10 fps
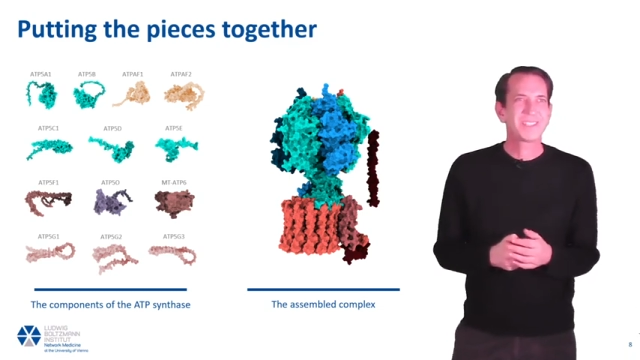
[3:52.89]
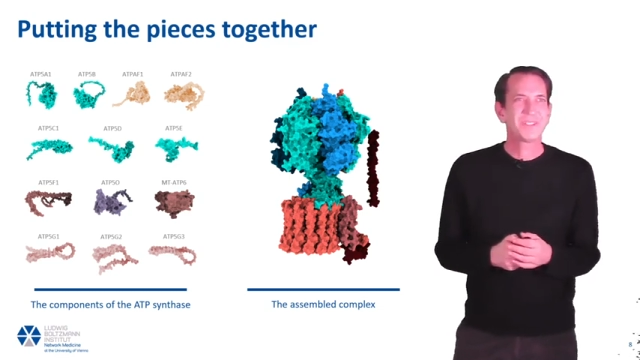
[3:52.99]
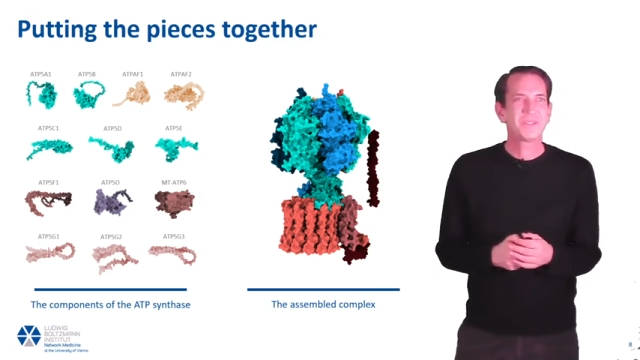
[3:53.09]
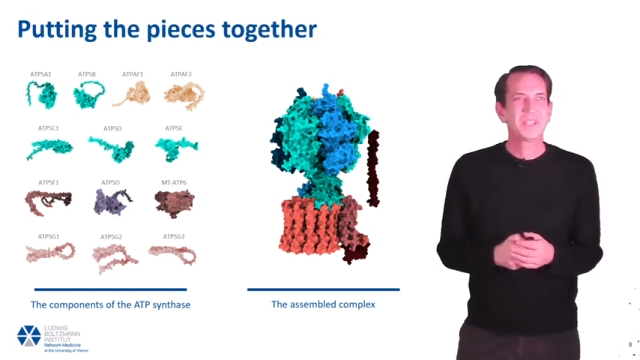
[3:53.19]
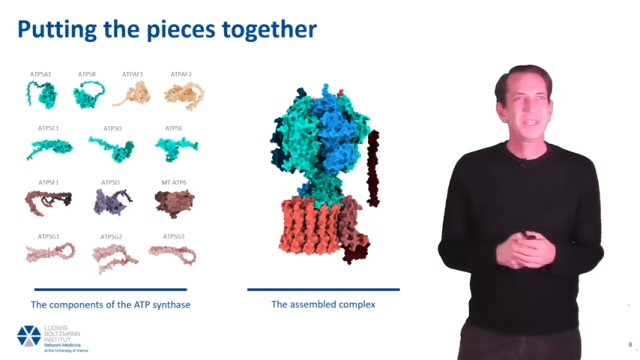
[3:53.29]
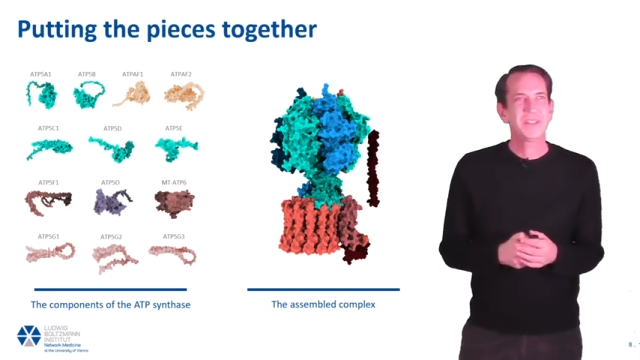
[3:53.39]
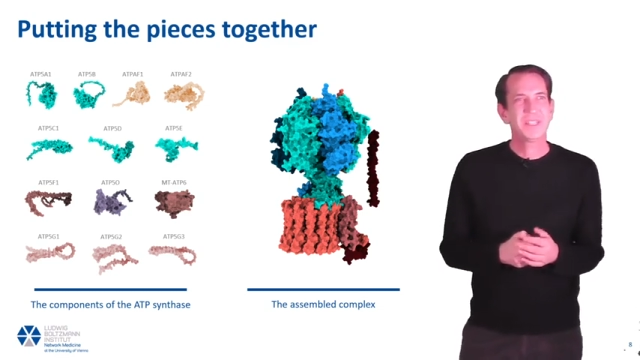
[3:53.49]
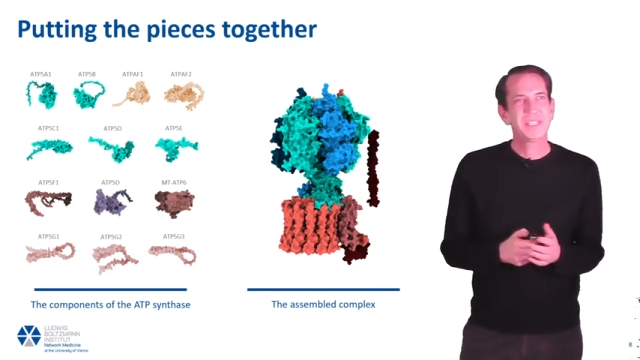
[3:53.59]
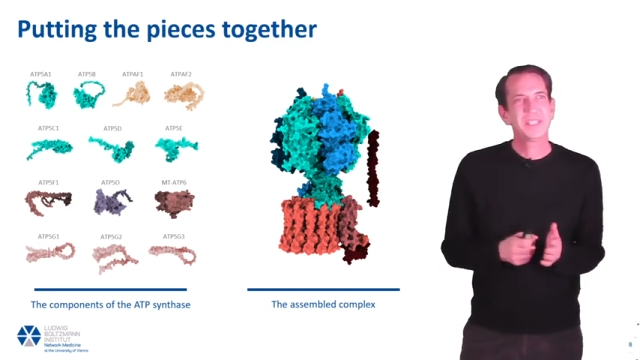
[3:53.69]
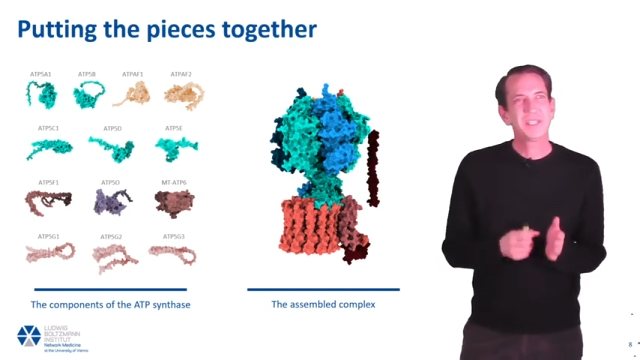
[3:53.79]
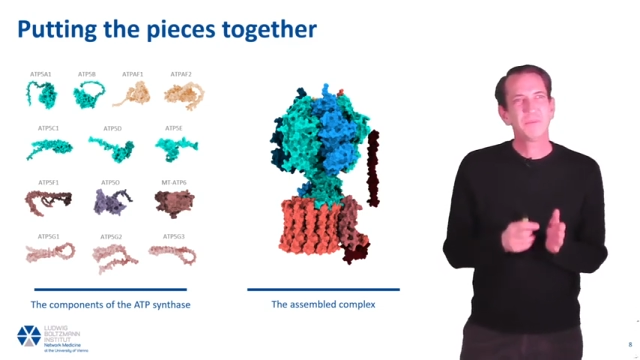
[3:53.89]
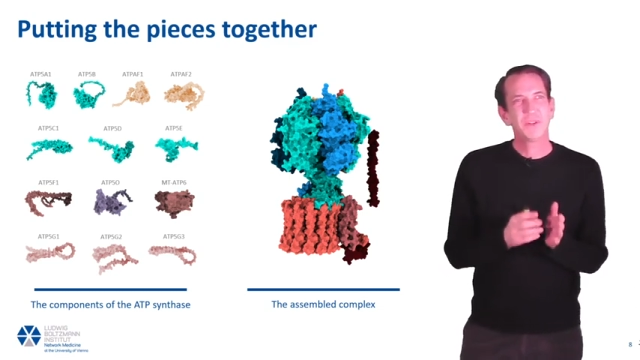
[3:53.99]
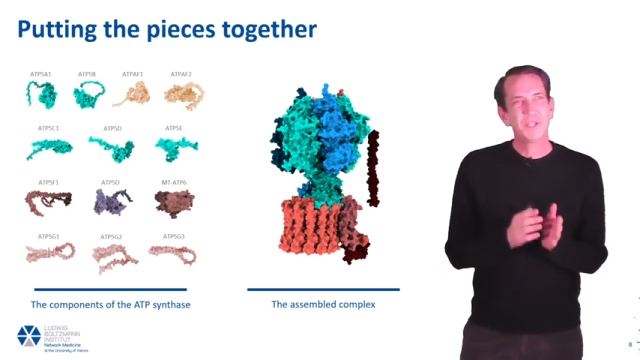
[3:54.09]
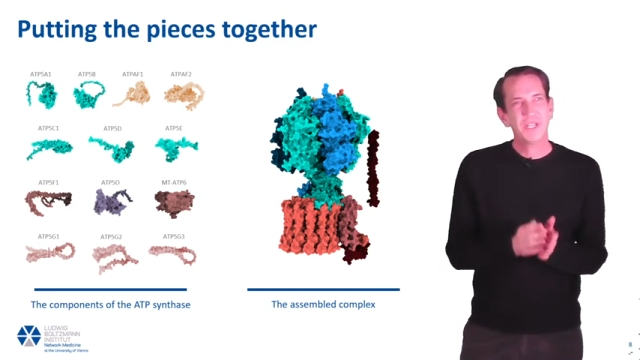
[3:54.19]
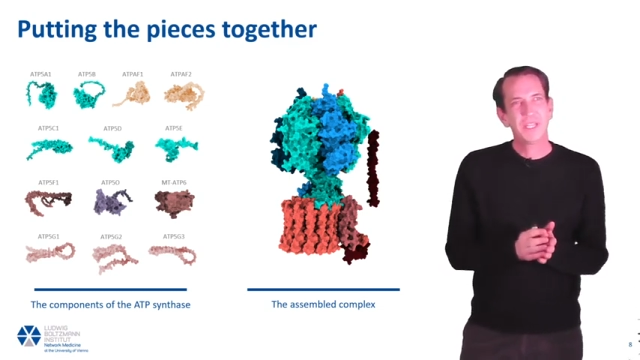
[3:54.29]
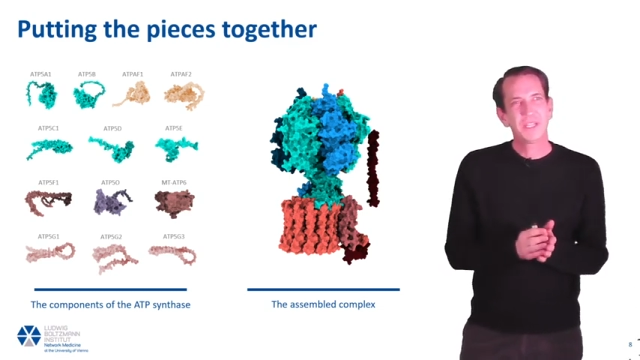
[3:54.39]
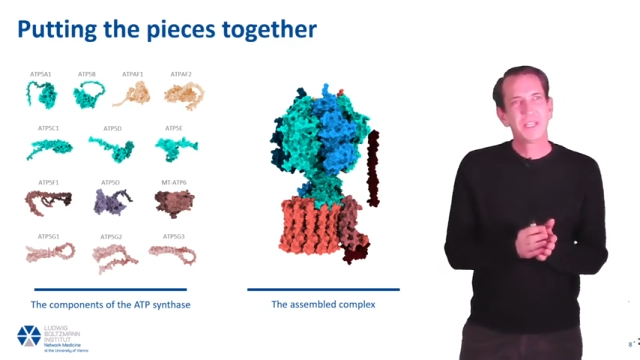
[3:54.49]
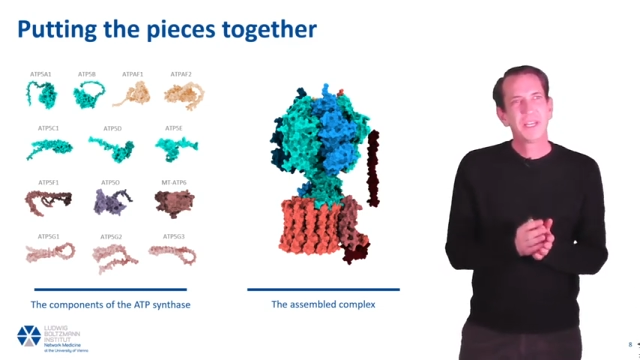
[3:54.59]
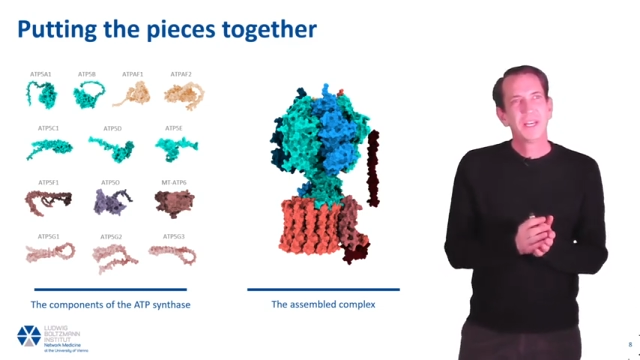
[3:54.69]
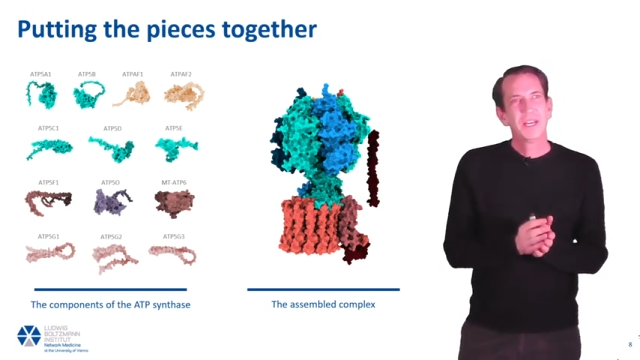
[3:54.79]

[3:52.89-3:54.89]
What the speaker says: So this is the machine